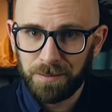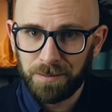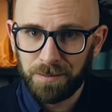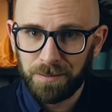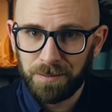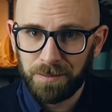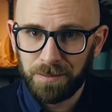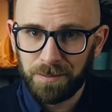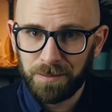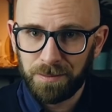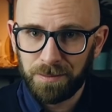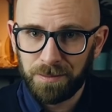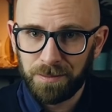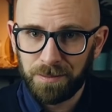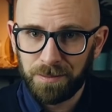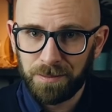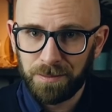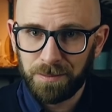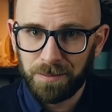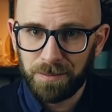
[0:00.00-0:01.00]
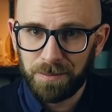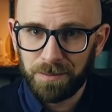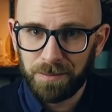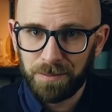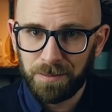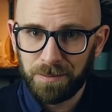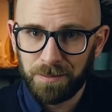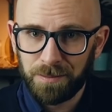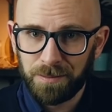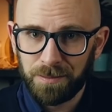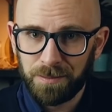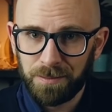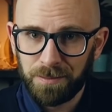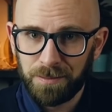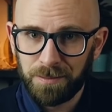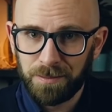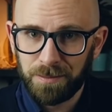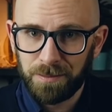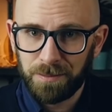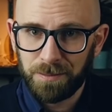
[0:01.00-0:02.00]

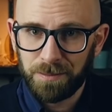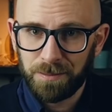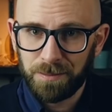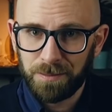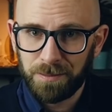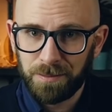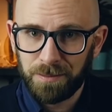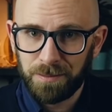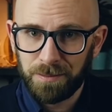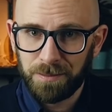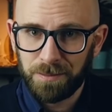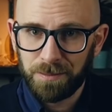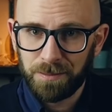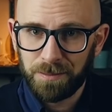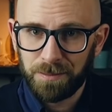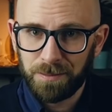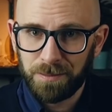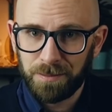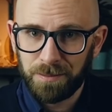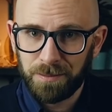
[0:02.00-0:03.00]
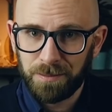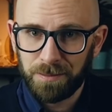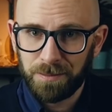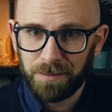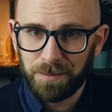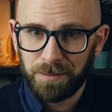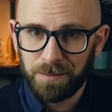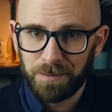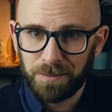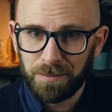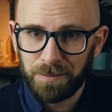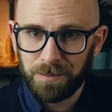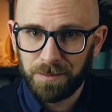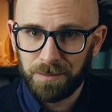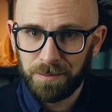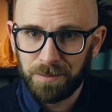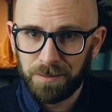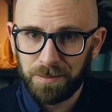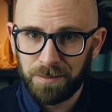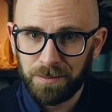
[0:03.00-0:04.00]

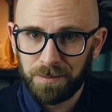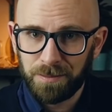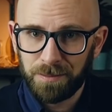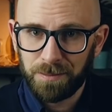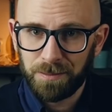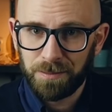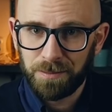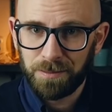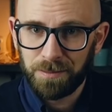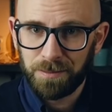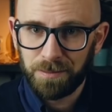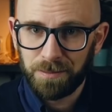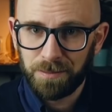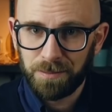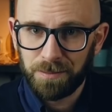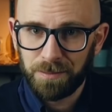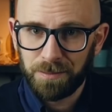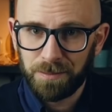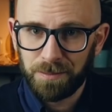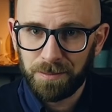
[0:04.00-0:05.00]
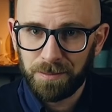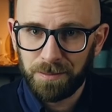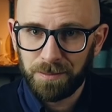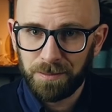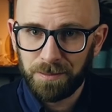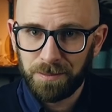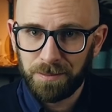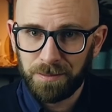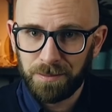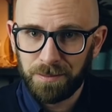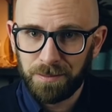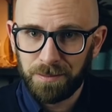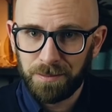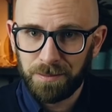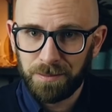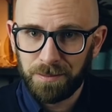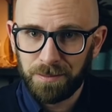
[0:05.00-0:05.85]
(not speaking)